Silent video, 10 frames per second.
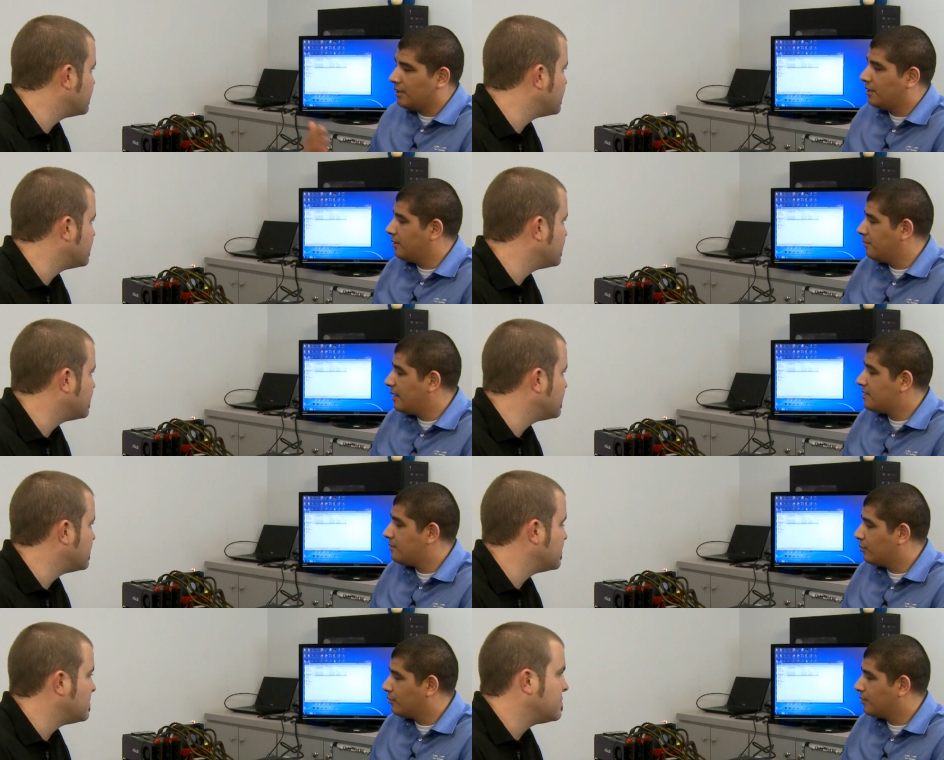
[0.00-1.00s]
Speaker 1: and, an
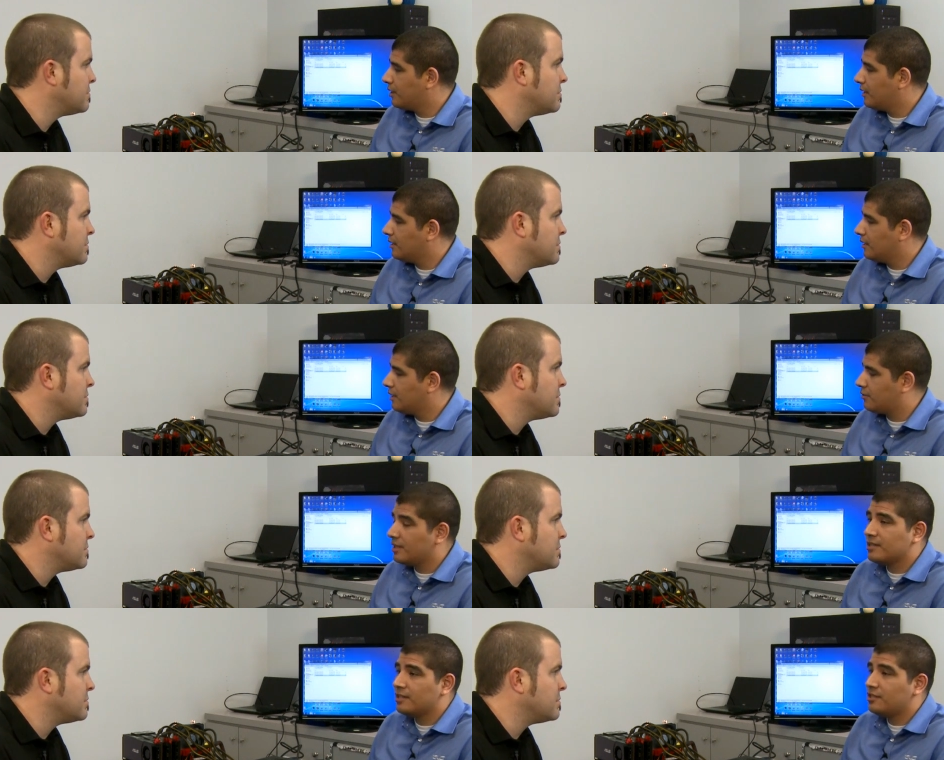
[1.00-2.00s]
amazing board and a
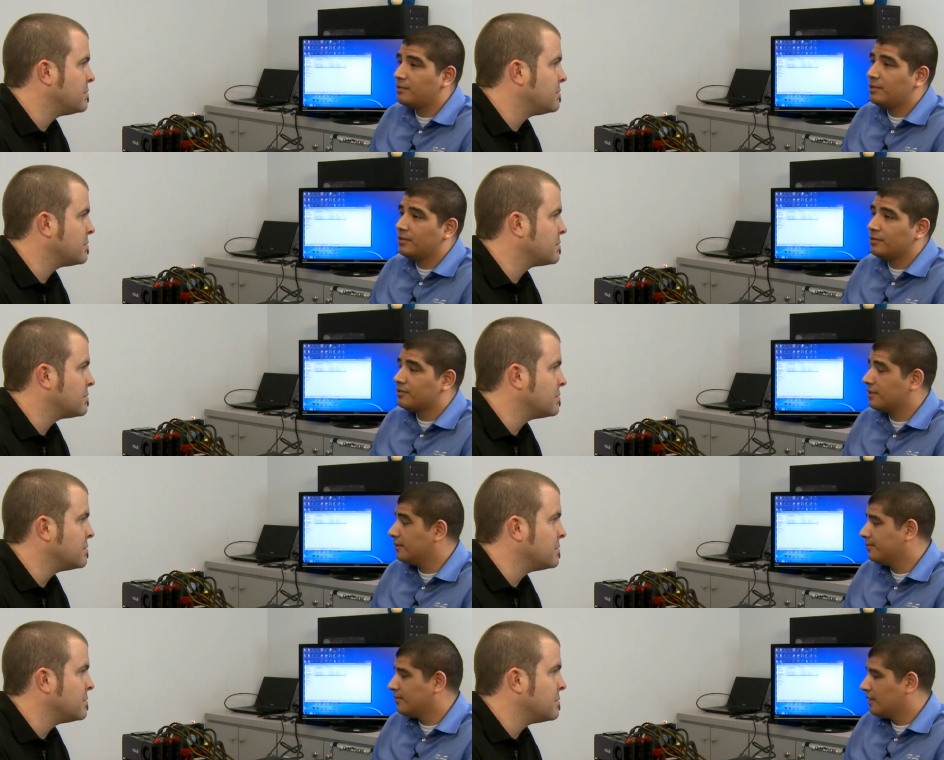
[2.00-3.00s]
great set of GPUs.
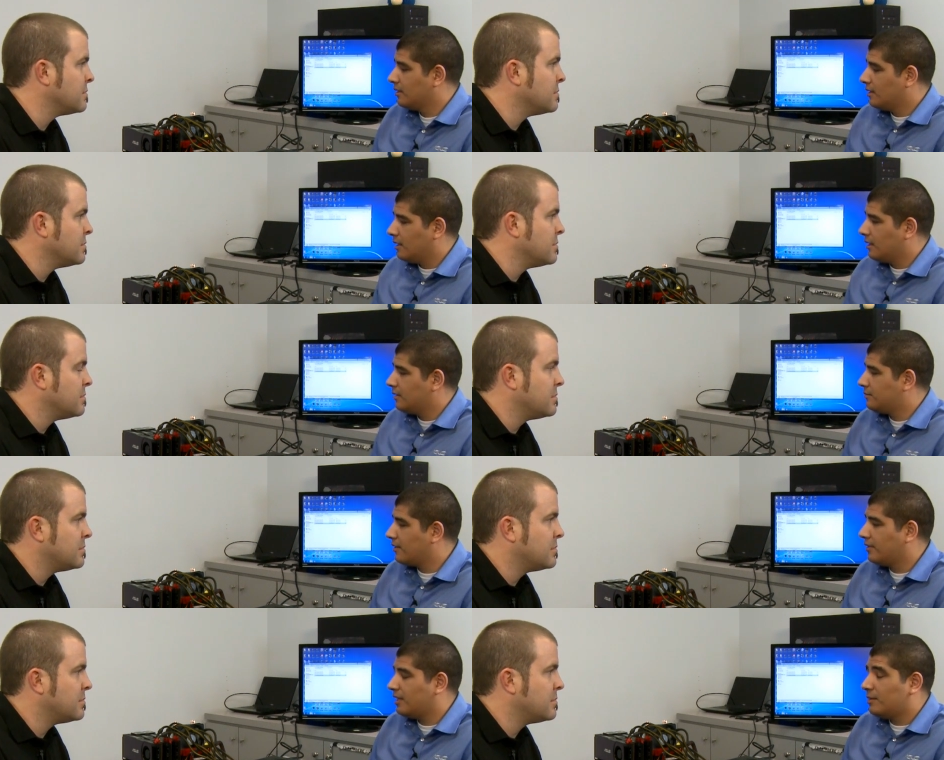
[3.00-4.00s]
So uh,
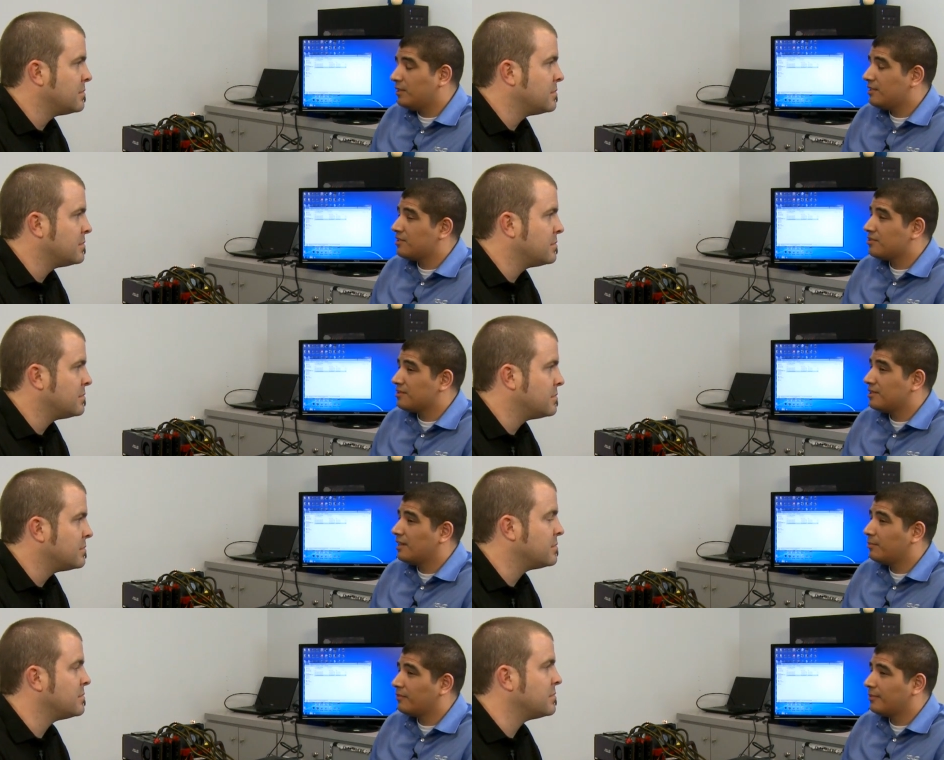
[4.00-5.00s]
definitely anybody that's interested in
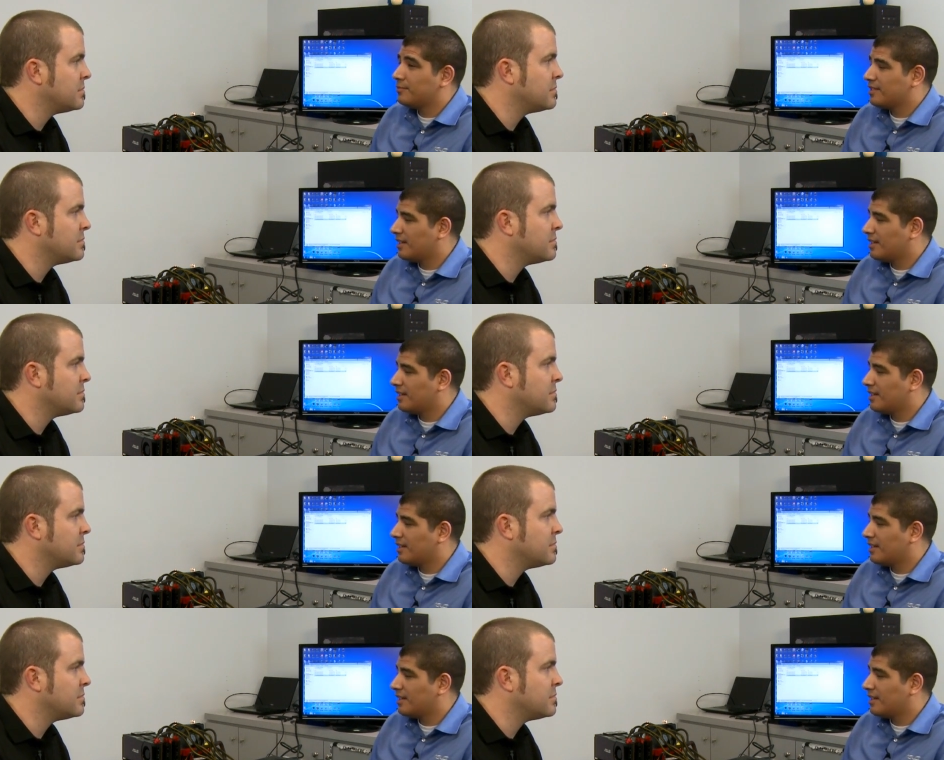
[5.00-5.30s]
high performance